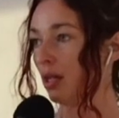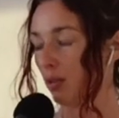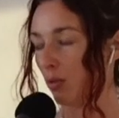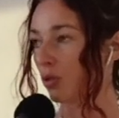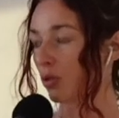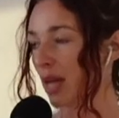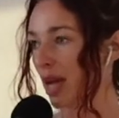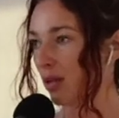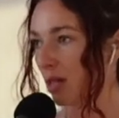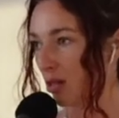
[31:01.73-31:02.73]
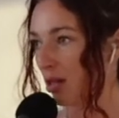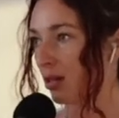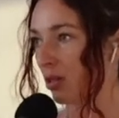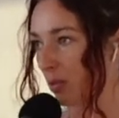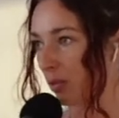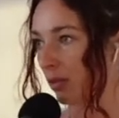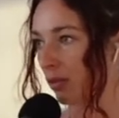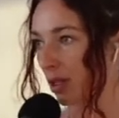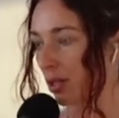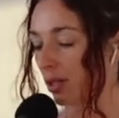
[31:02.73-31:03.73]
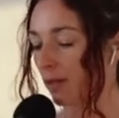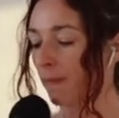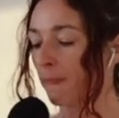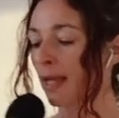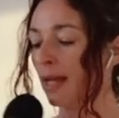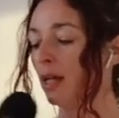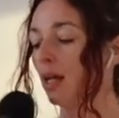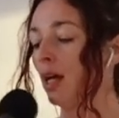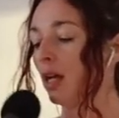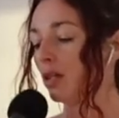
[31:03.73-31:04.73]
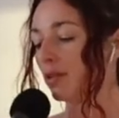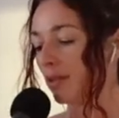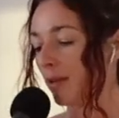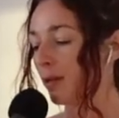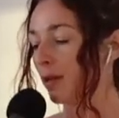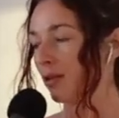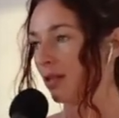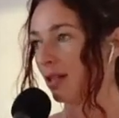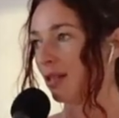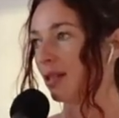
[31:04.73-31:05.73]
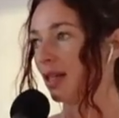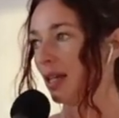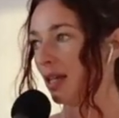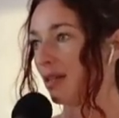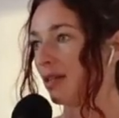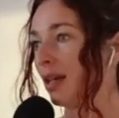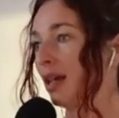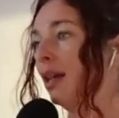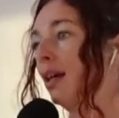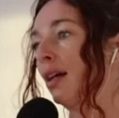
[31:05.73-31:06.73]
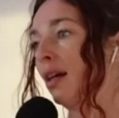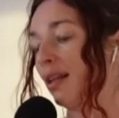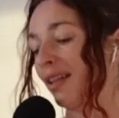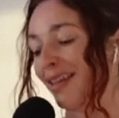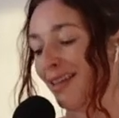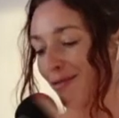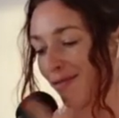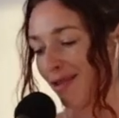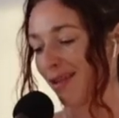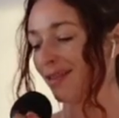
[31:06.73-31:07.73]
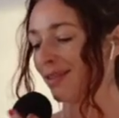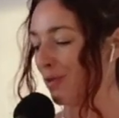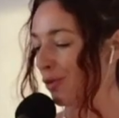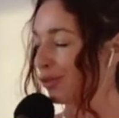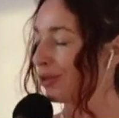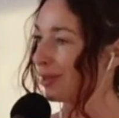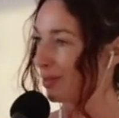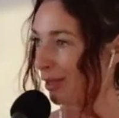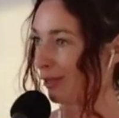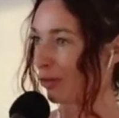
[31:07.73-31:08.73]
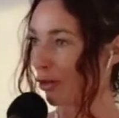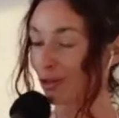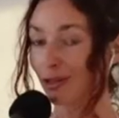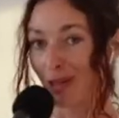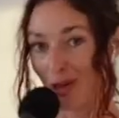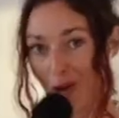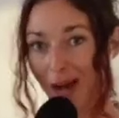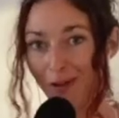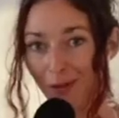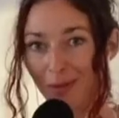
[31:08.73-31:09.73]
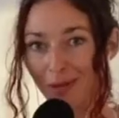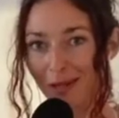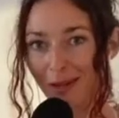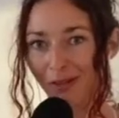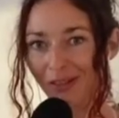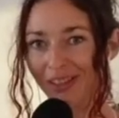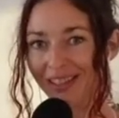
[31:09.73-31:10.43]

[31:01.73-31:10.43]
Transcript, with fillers: reality, your thoughts and your belief structure. Your subconscious is your thoughts, emotions and belief structures that you hide from yourself.